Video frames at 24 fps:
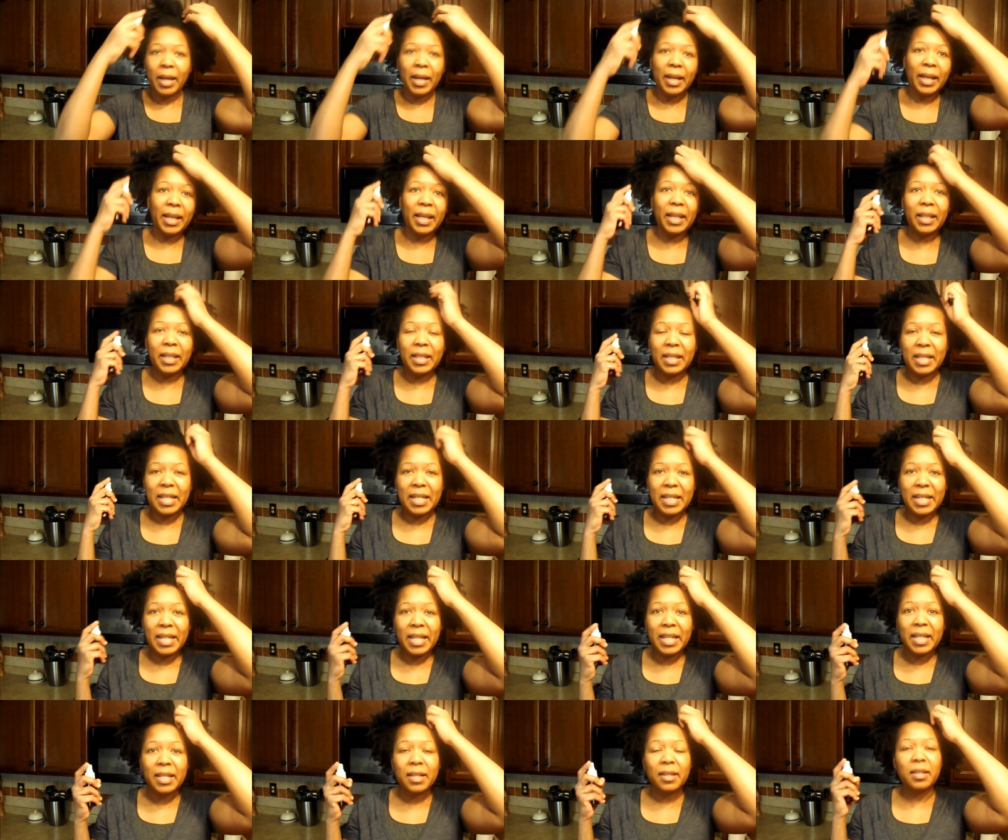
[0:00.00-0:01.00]
killing the
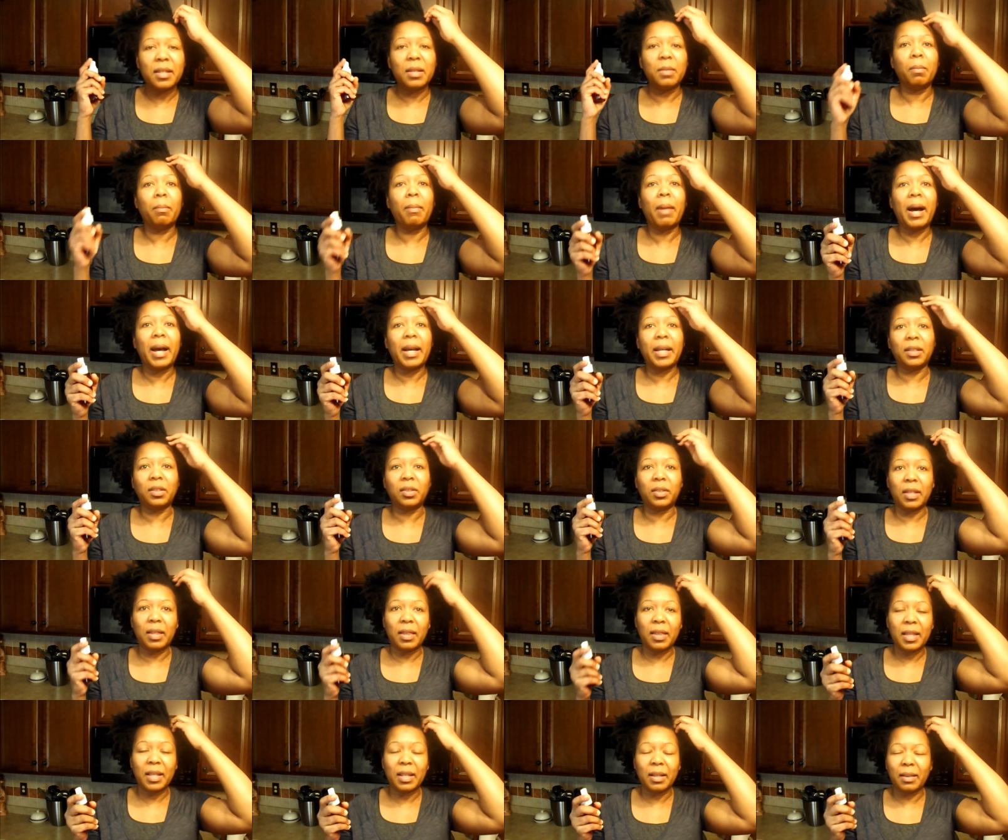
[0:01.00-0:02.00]
nits and mice
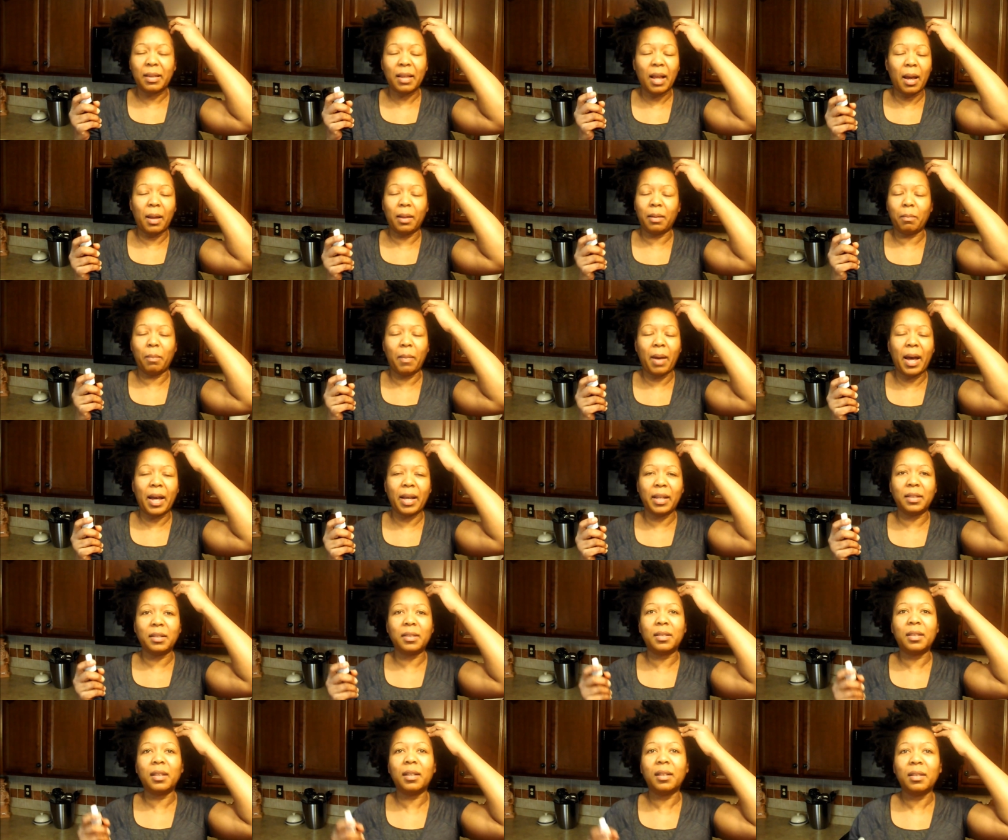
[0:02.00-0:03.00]
and the, not
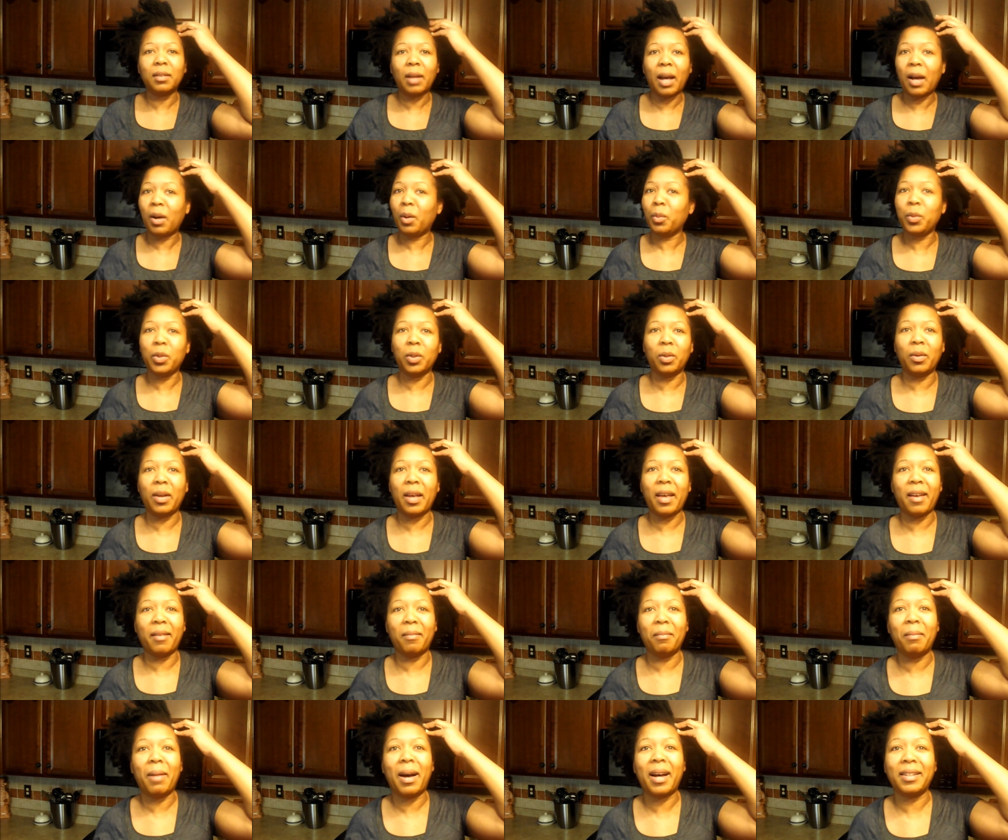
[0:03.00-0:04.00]
mice. I hope you don't
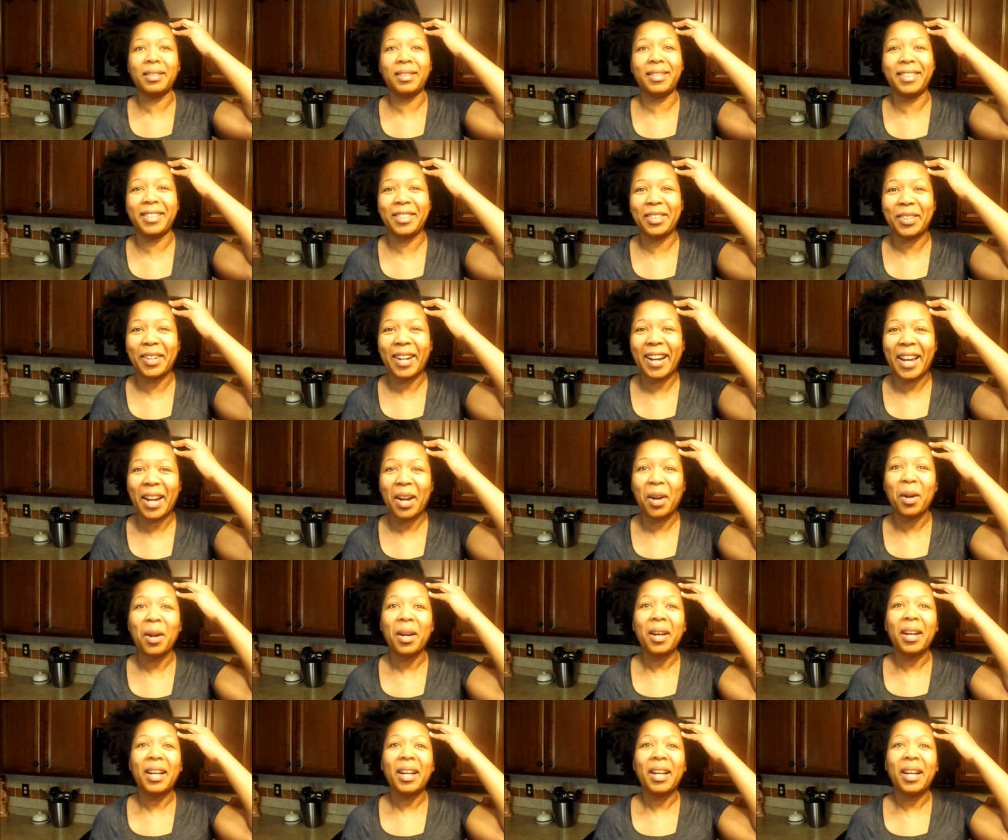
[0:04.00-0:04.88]
have mice in your hair.